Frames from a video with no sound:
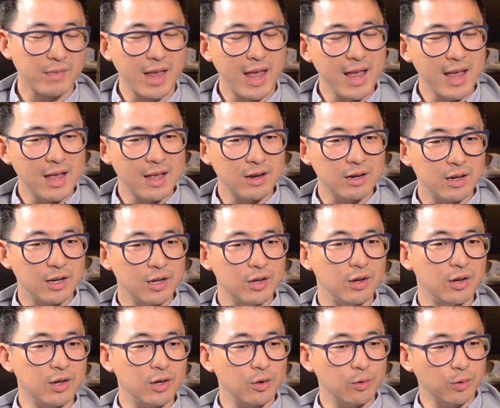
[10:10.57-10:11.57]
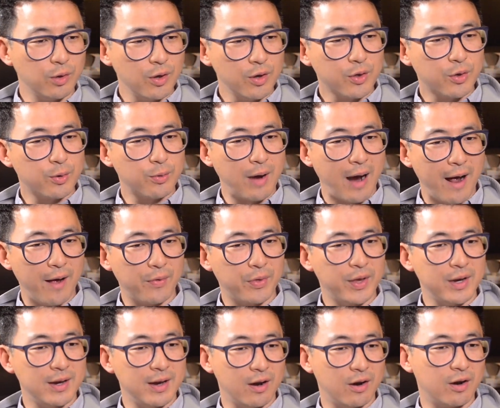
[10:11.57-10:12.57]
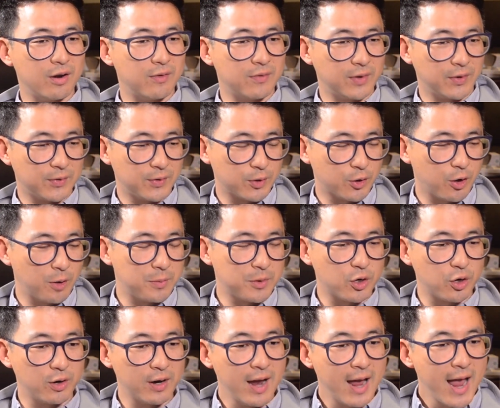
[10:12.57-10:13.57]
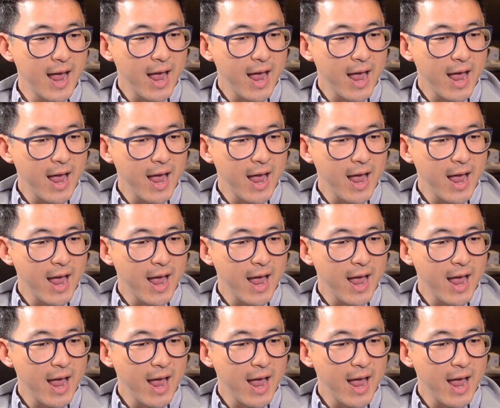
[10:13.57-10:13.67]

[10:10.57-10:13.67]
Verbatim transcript: And you look throughout the narrative of Scripture,